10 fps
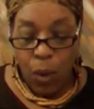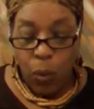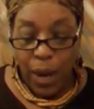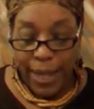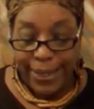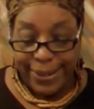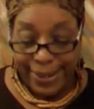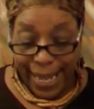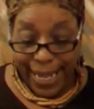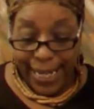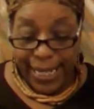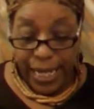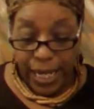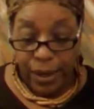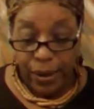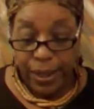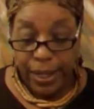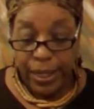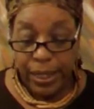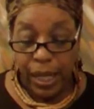What he's saying here,
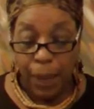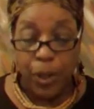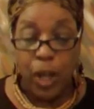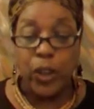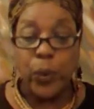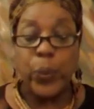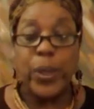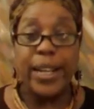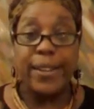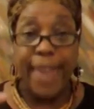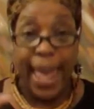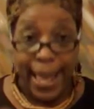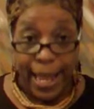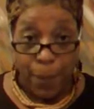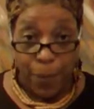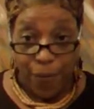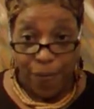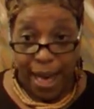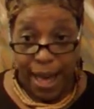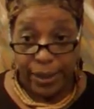I'm going to read the
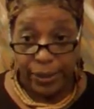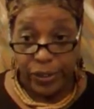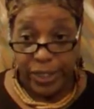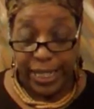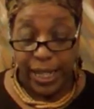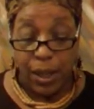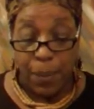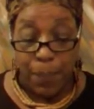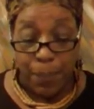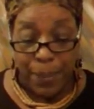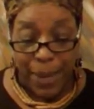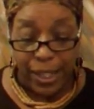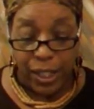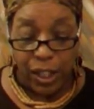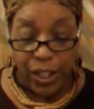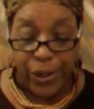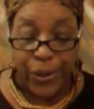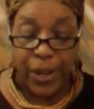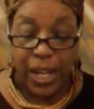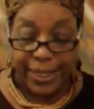amplifier to get a better,
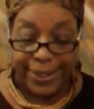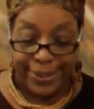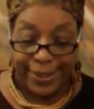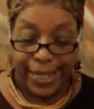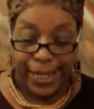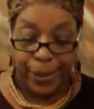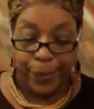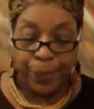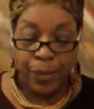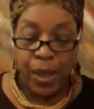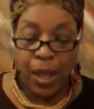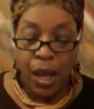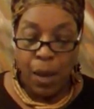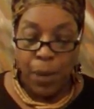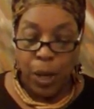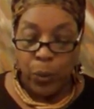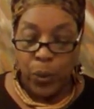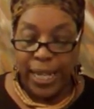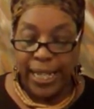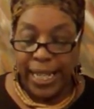clearer understanding. But
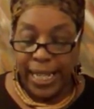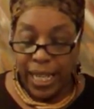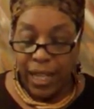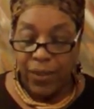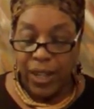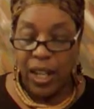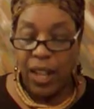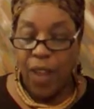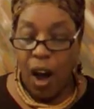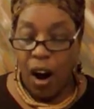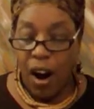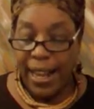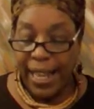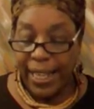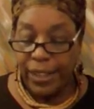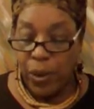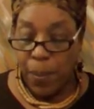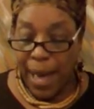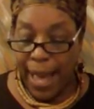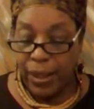when even the archangel
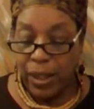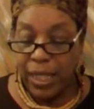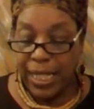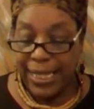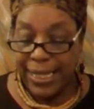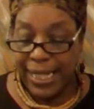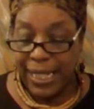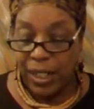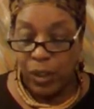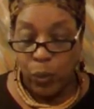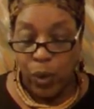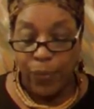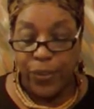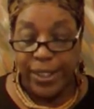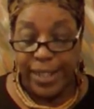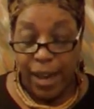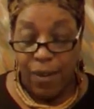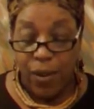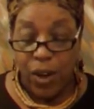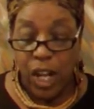Michael, contending with the
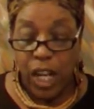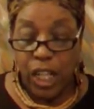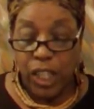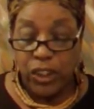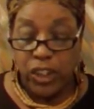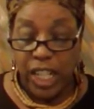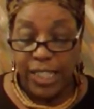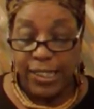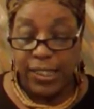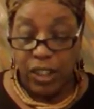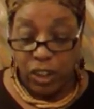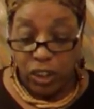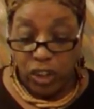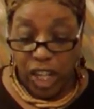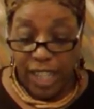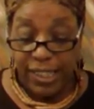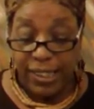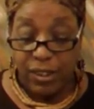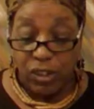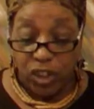devil, just, just,
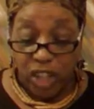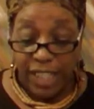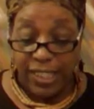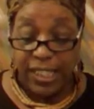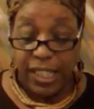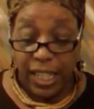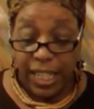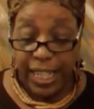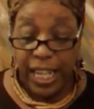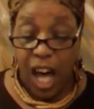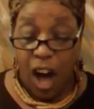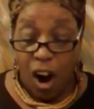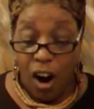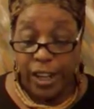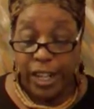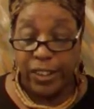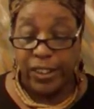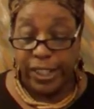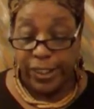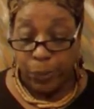justly
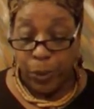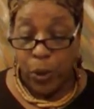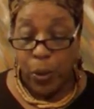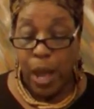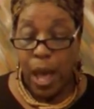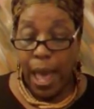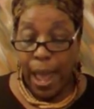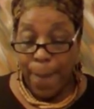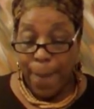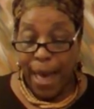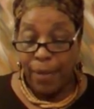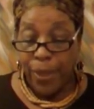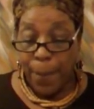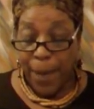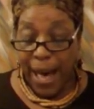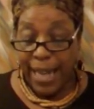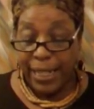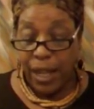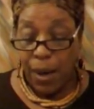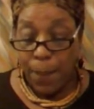argued, dispute about the
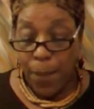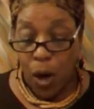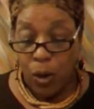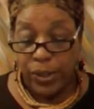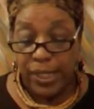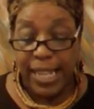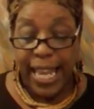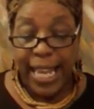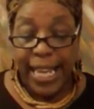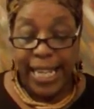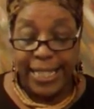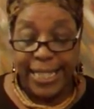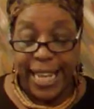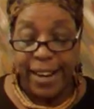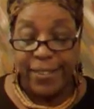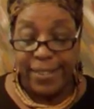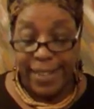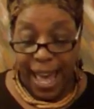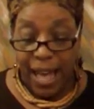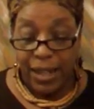body of Moses, he dared
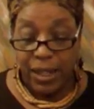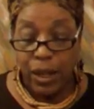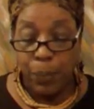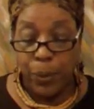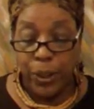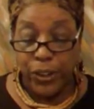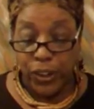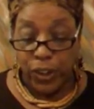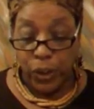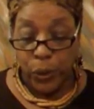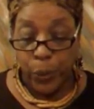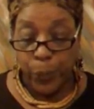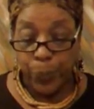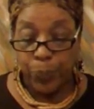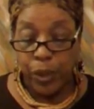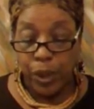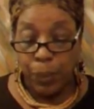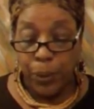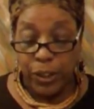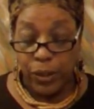not pursue
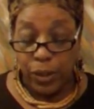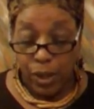pr-